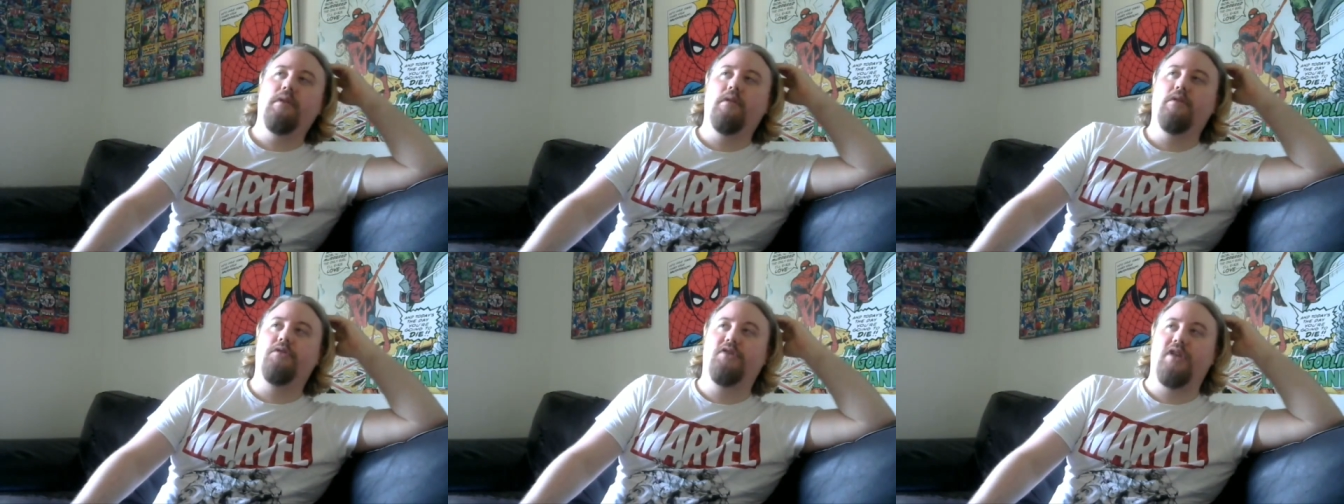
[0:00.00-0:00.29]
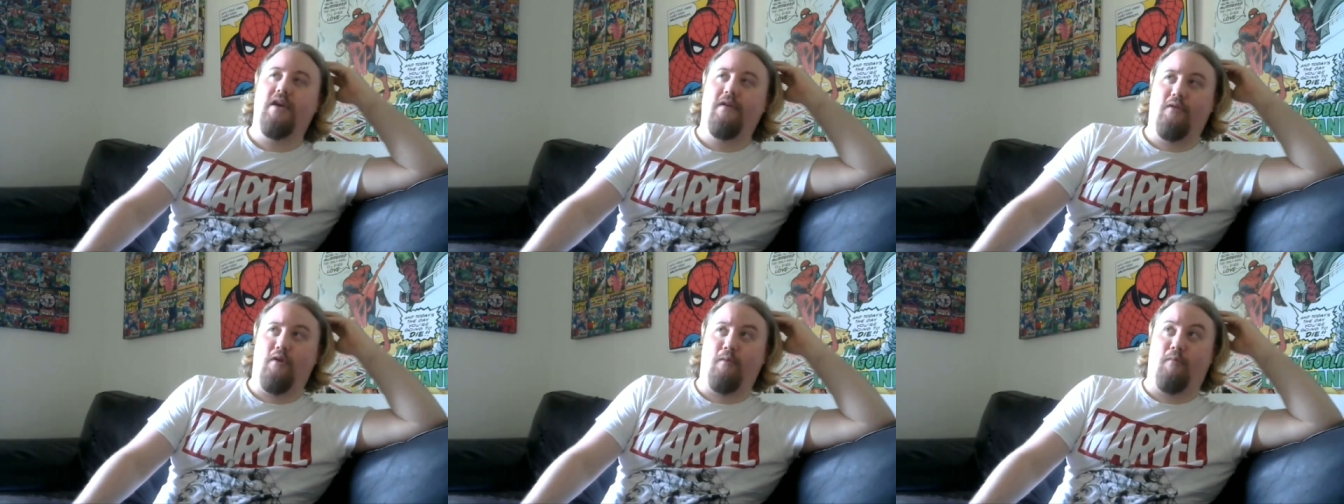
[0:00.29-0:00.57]

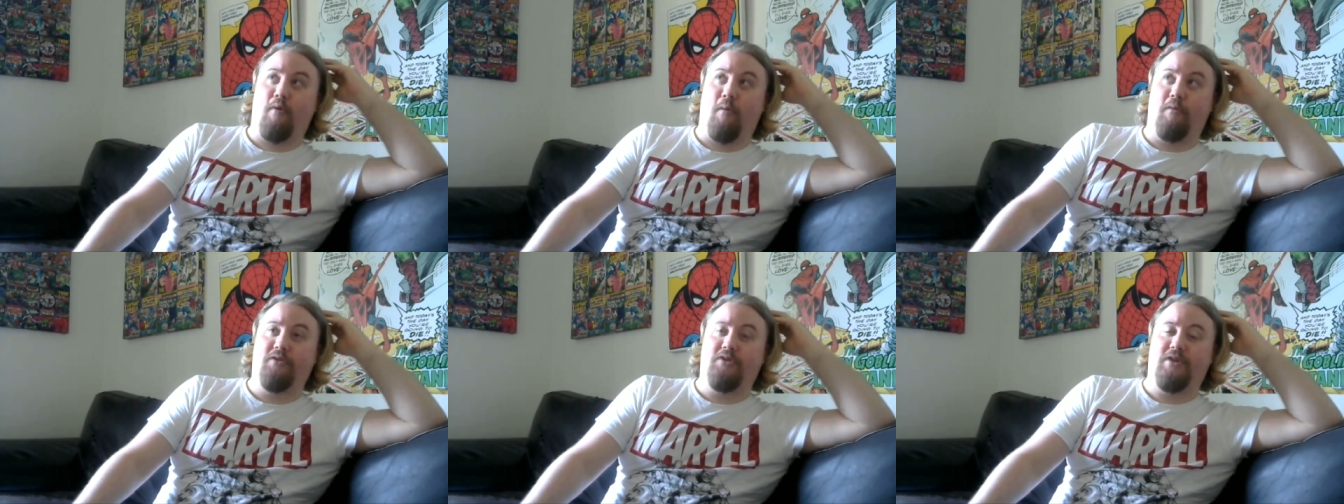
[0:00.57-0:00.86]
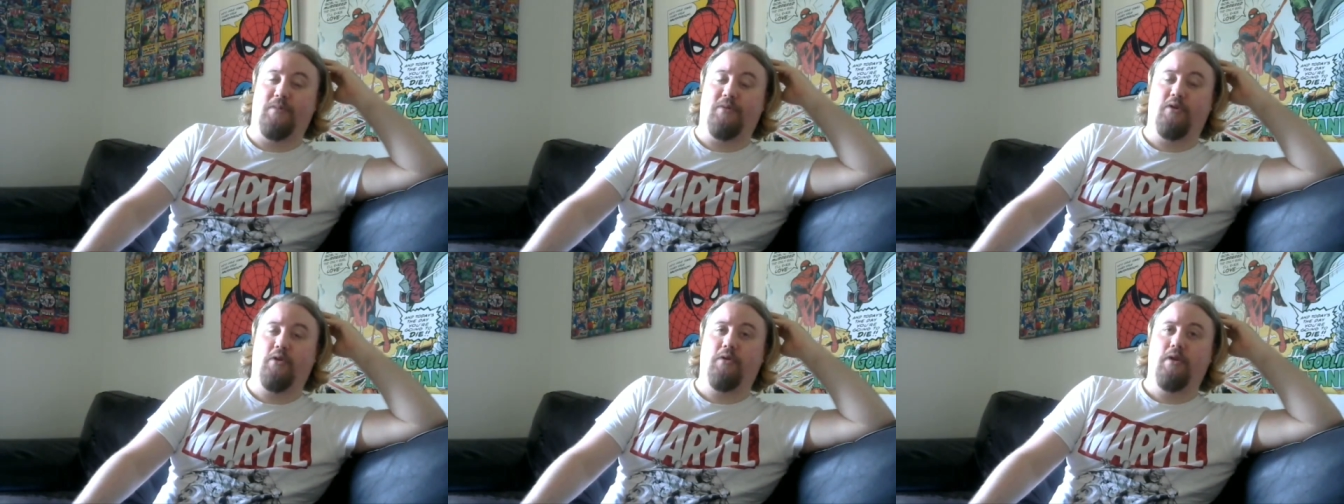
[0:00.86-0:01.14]
several problems
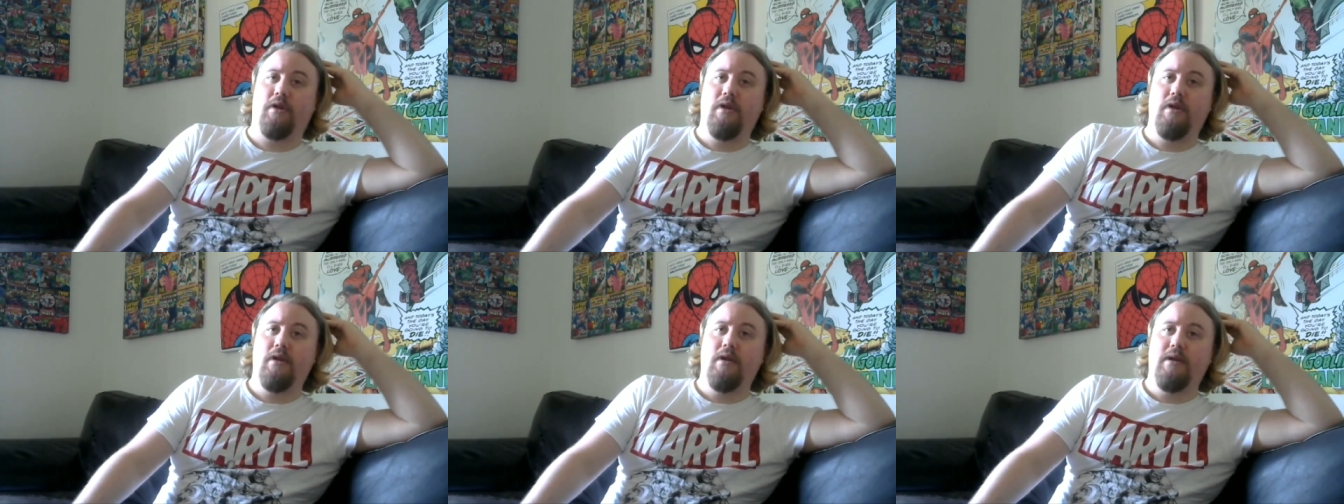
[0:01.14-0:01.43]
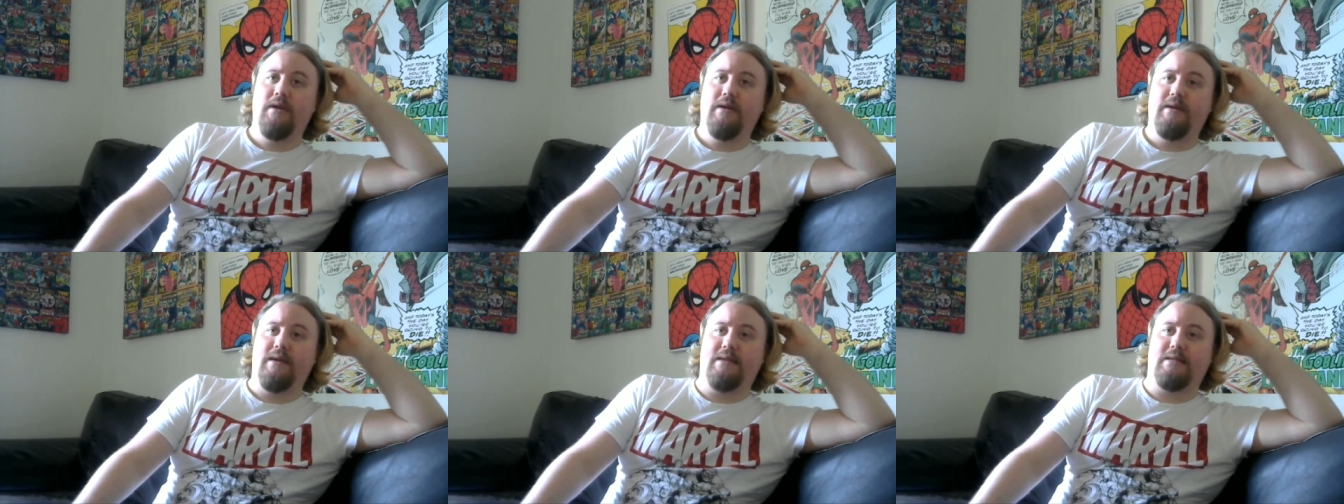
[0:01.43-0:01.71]
with this episode,
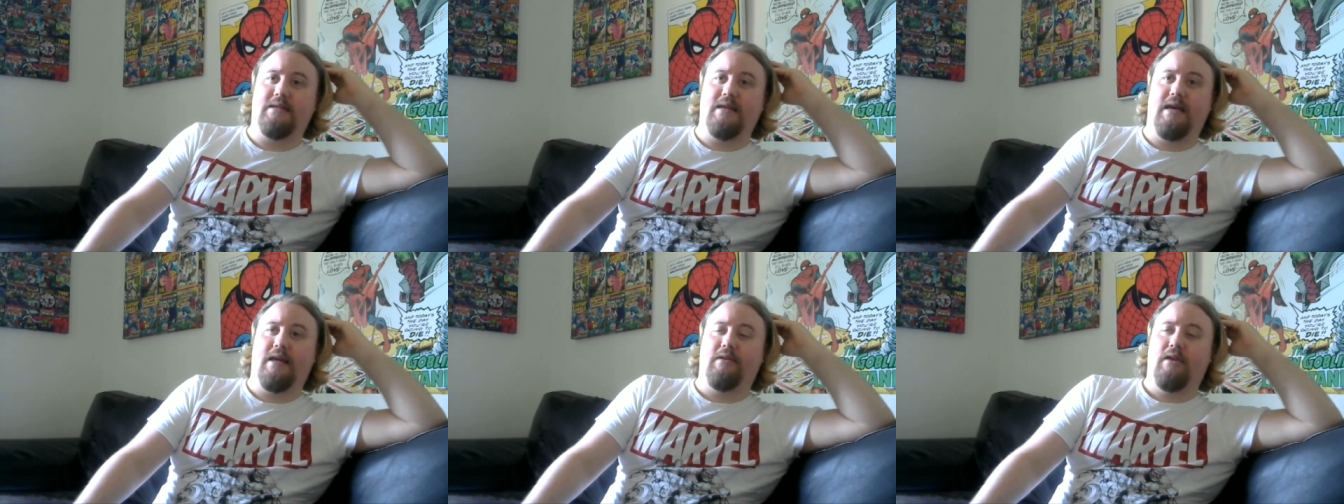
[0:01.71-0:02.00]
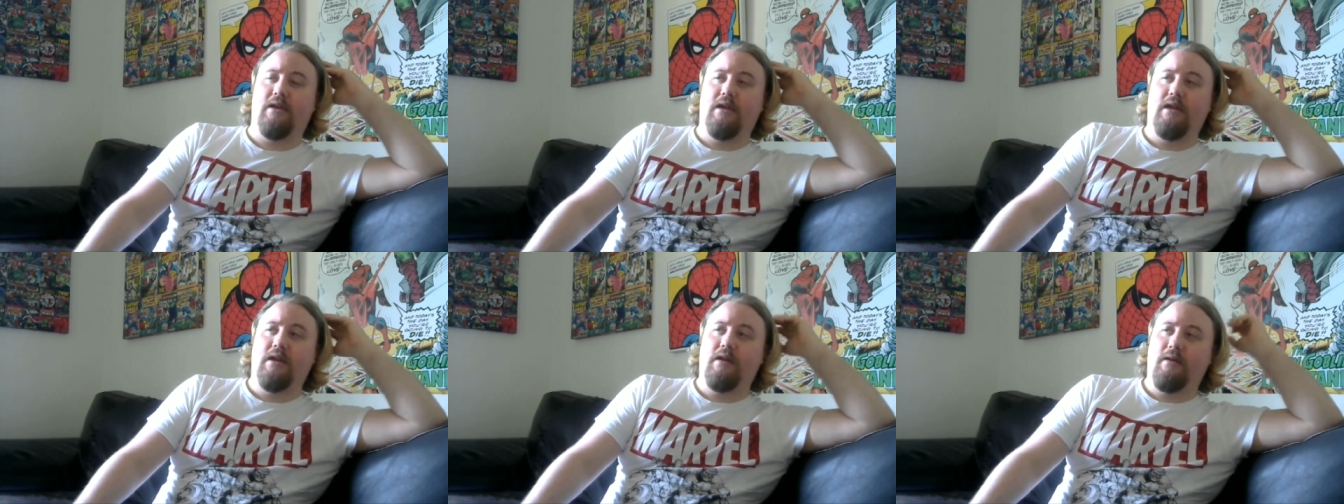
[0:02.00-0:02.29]
is
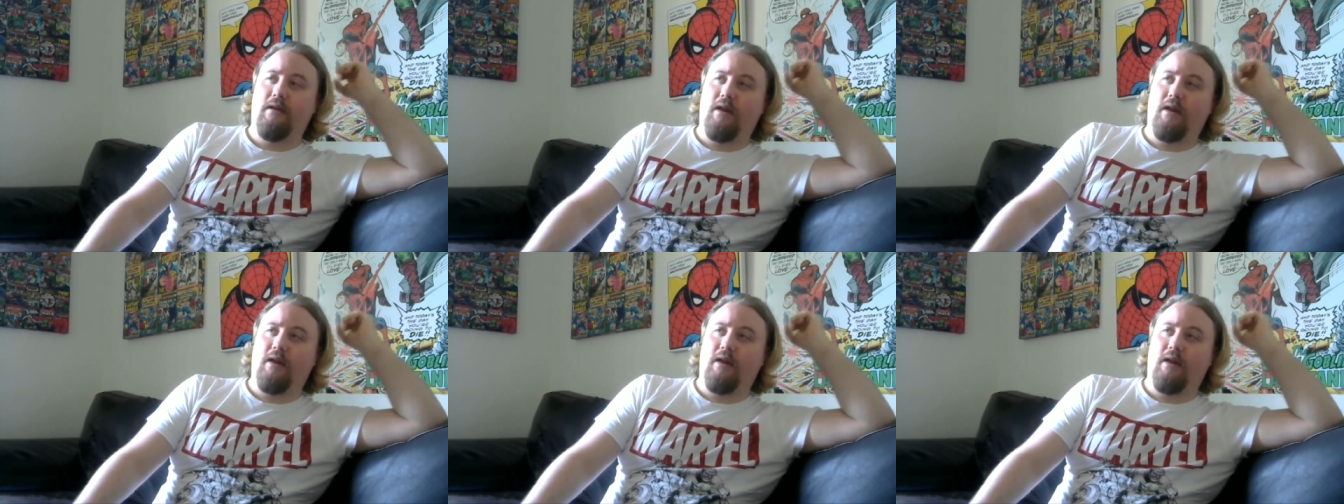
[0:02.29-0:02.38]
that